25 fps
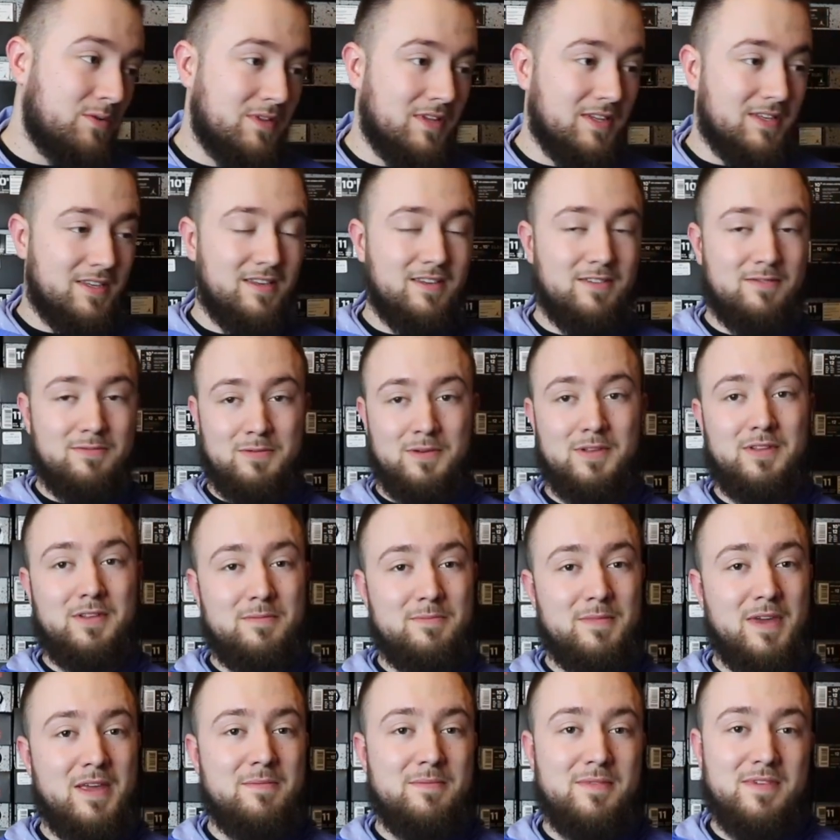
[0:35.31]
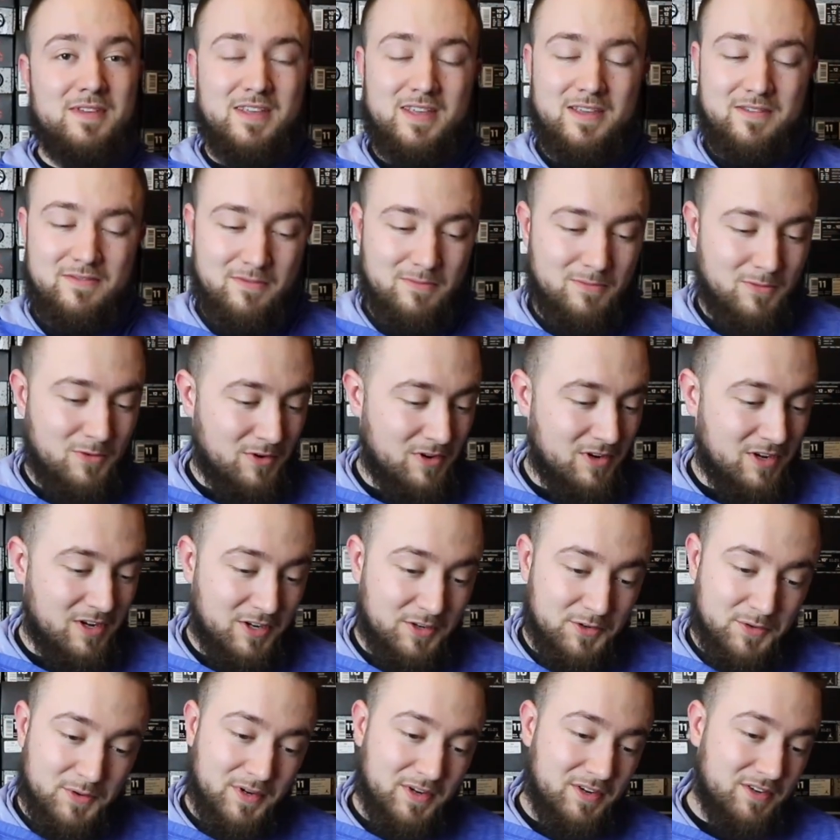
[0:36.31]
This has really made me even more
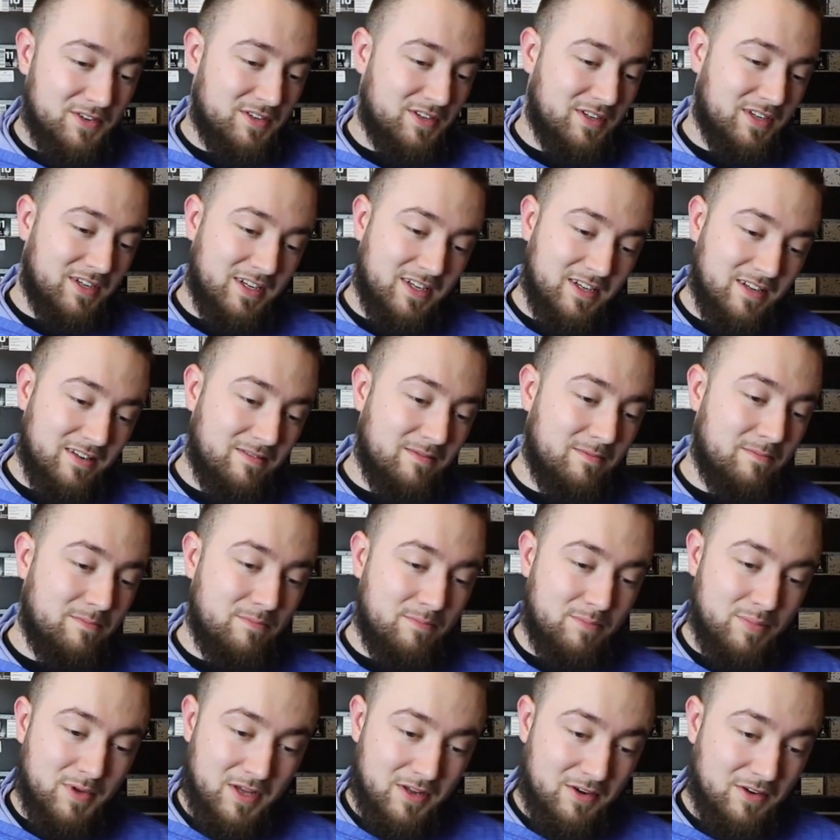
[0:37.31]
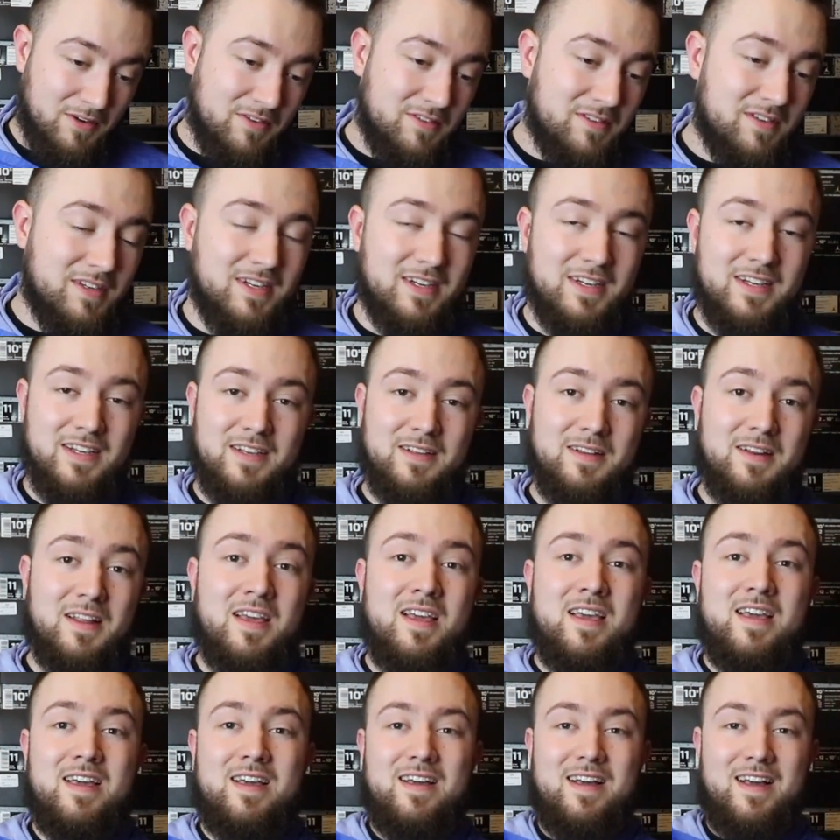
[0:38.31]
hungrier to get better, to get
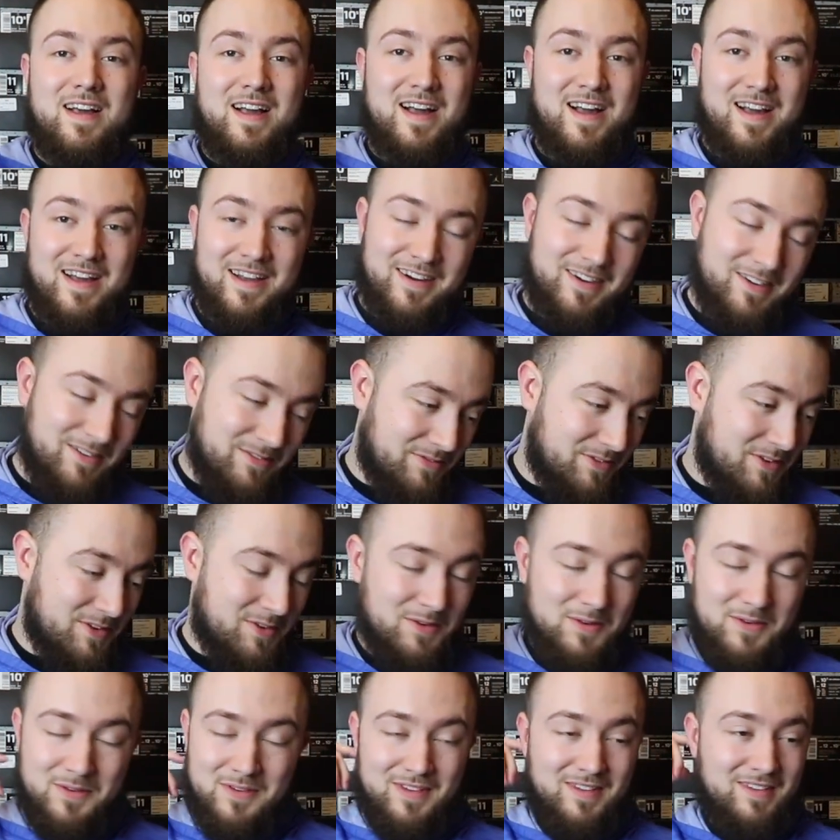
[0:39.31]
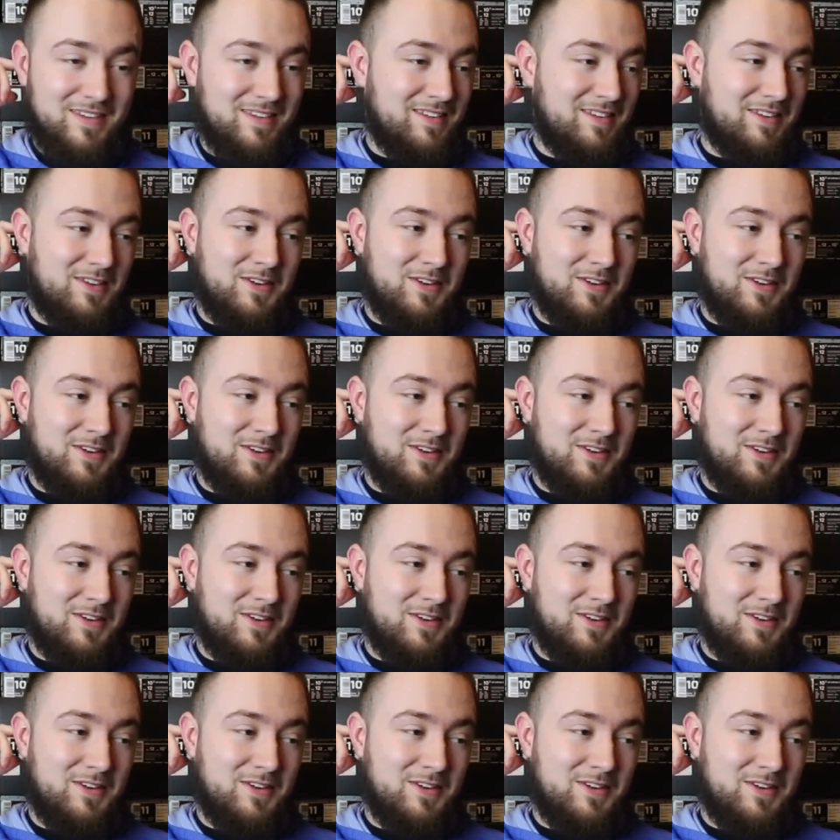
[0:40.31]
higher views, to,